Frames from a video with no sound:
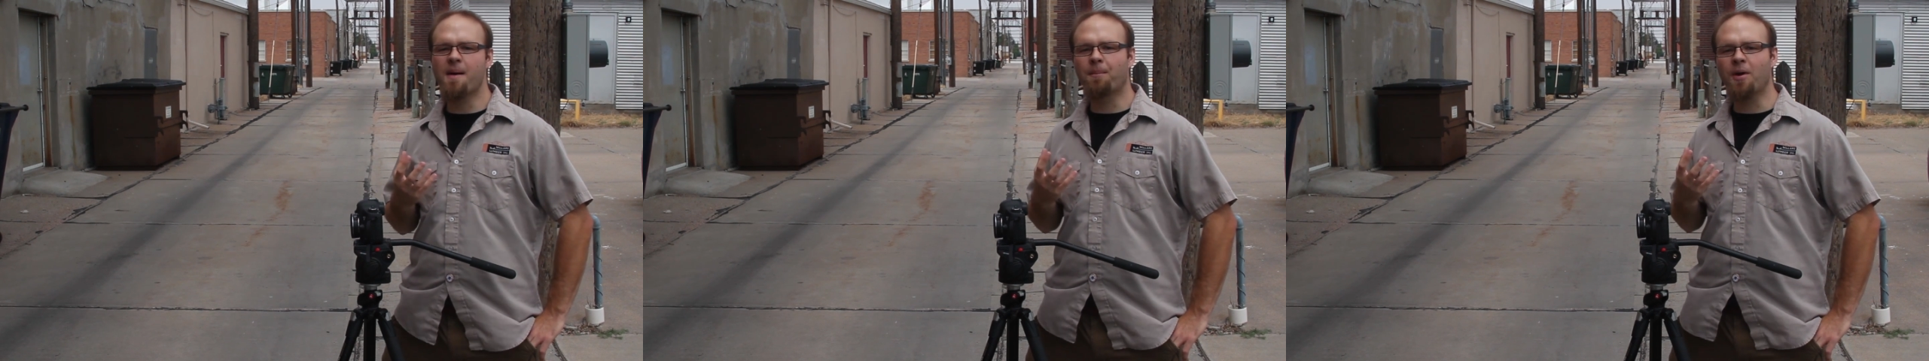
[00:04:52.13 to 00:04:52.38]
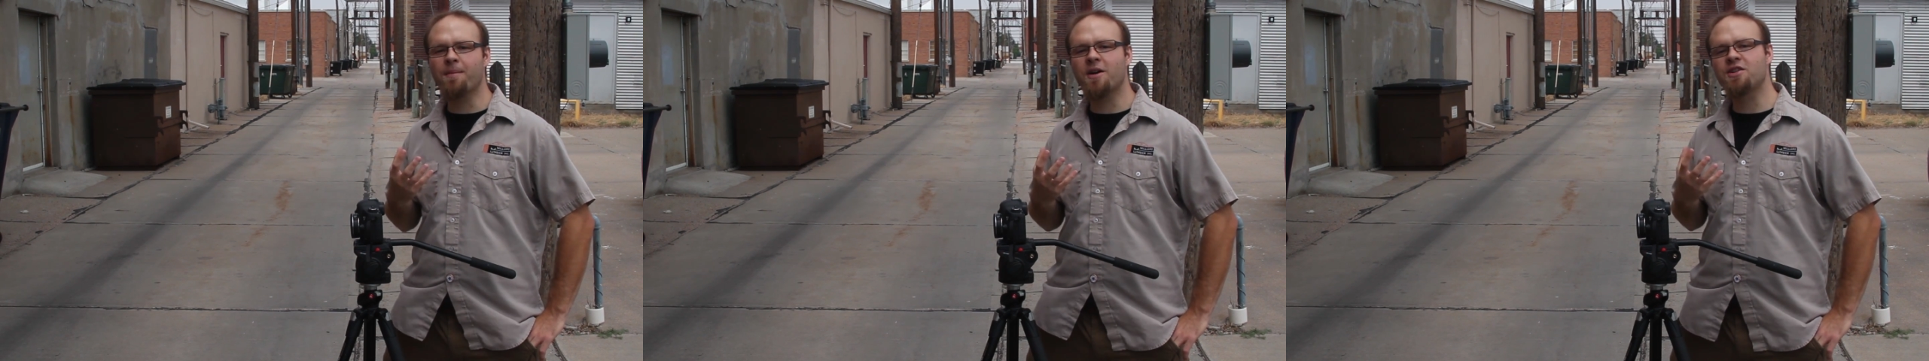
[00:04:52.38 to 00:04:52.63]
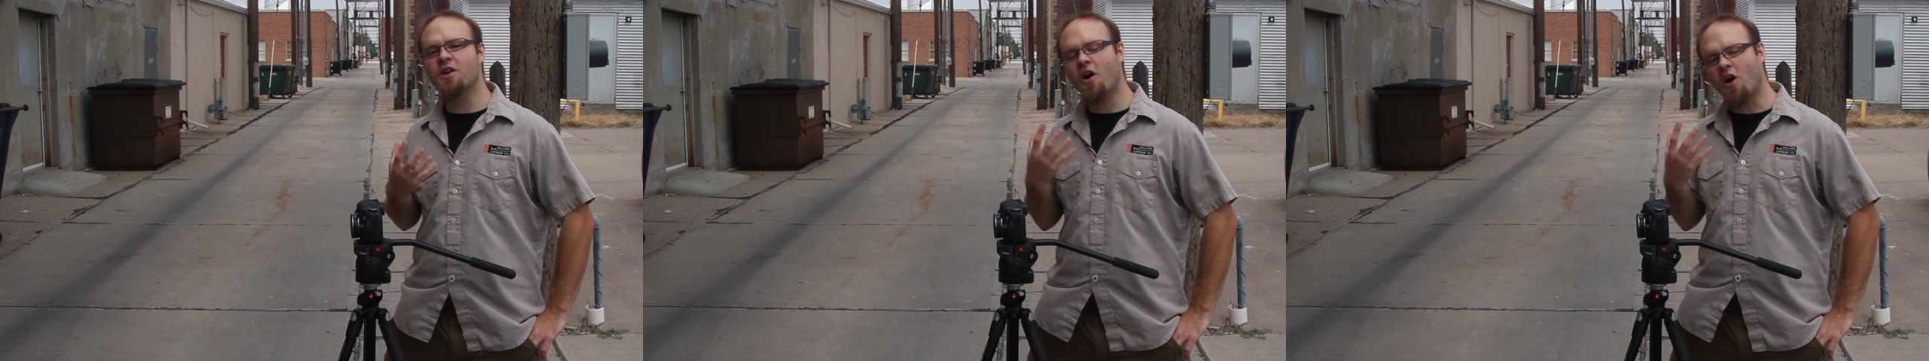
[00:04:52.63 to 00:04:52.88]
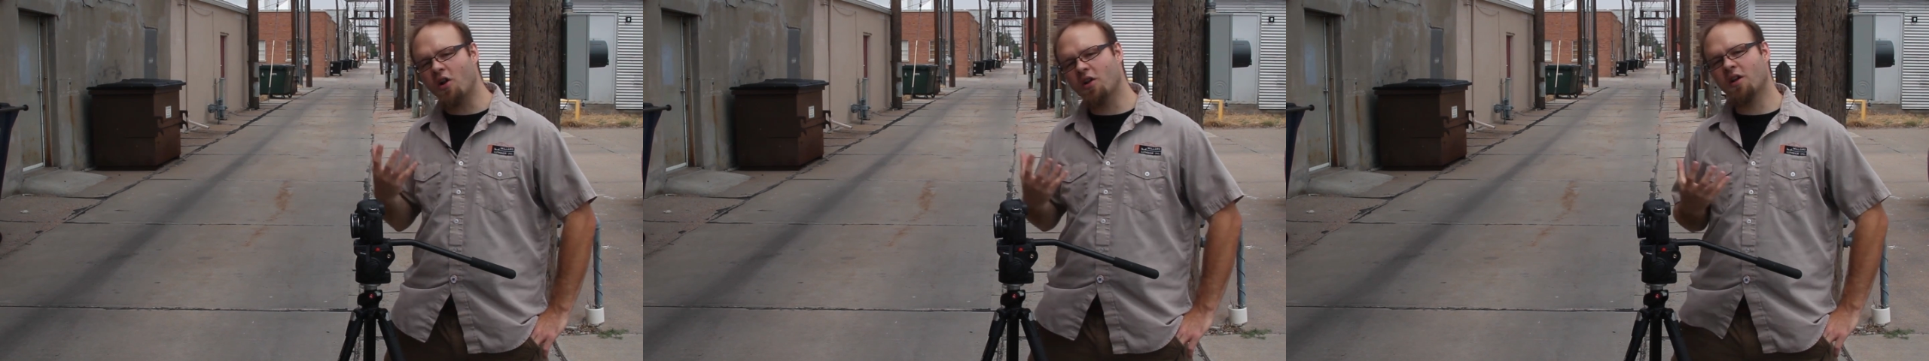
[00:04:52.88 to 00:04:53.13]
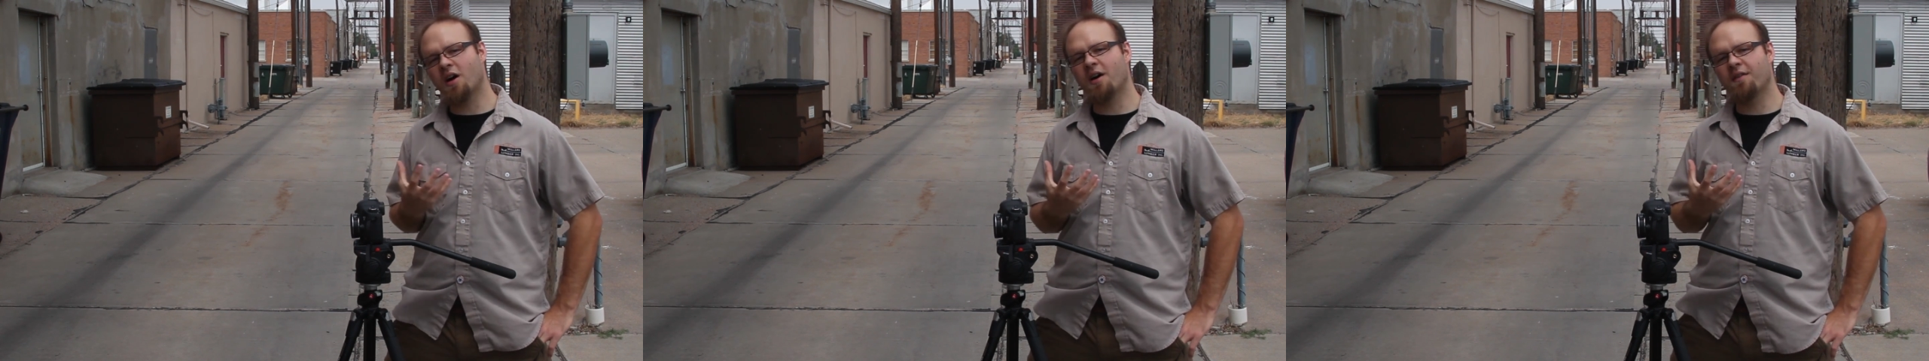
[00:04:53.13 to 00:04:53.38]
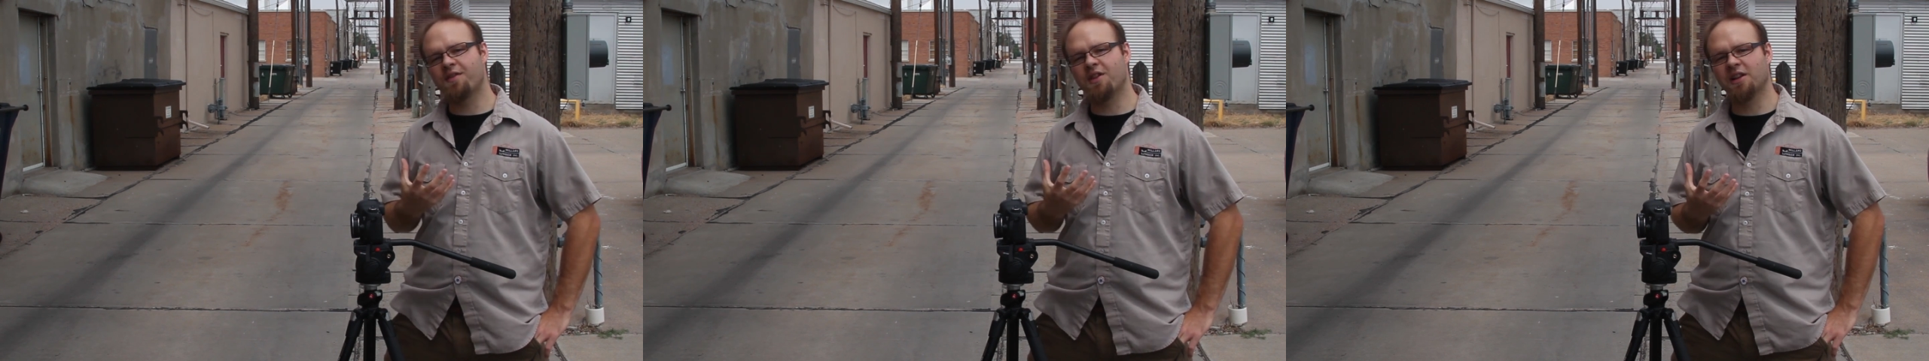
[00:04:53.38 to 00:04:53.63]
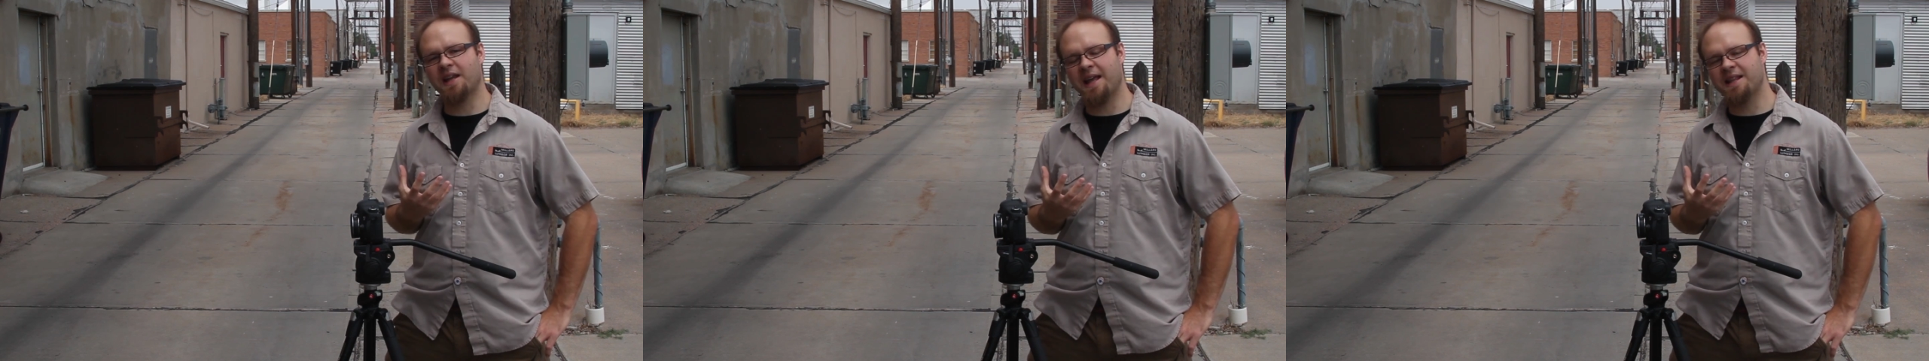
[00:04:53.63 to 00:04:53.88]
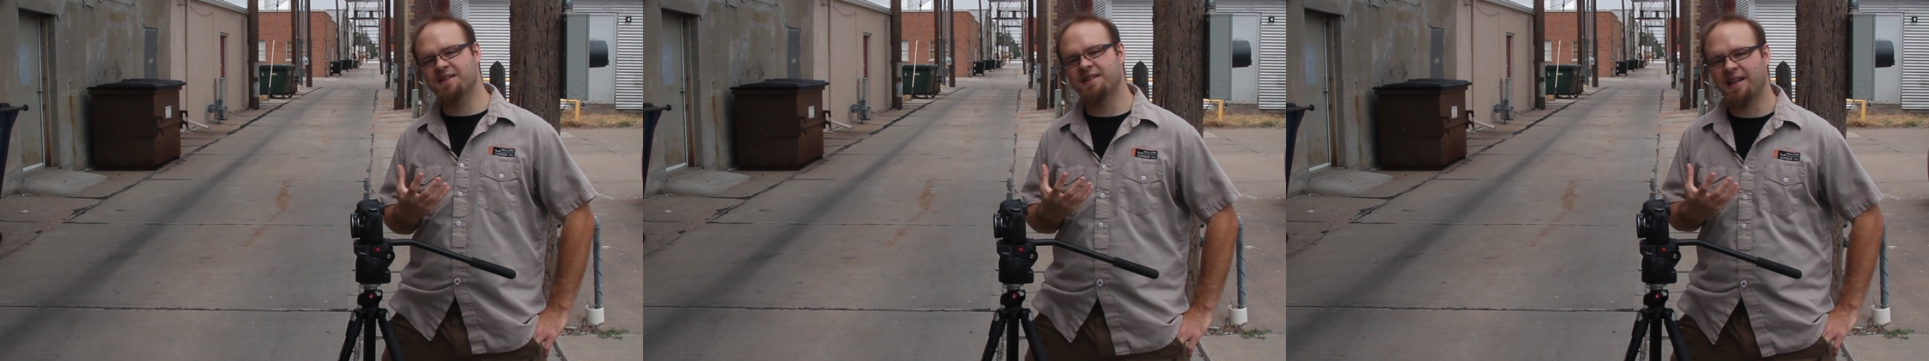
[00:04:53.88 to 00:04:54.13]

pretty much all of the lens